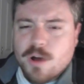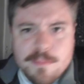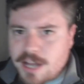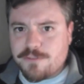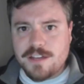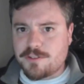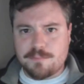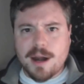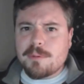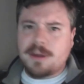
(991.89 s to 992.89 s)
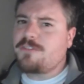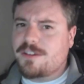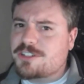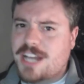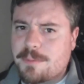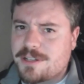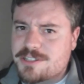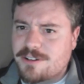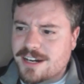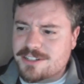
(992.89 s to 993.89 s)
of my favorite, probably my favorite Japanese
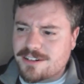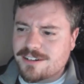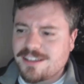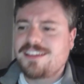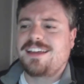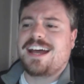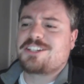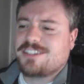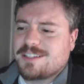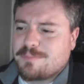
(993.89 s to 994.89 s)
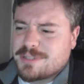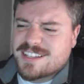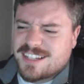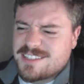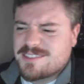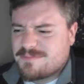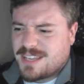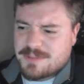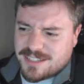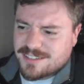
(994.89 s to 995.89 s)
director, actually, besides
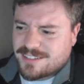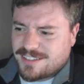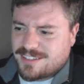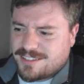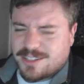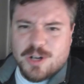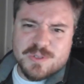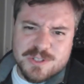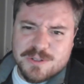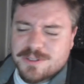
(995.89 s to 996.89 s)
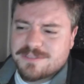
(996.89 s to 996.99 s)
maybe Ozu.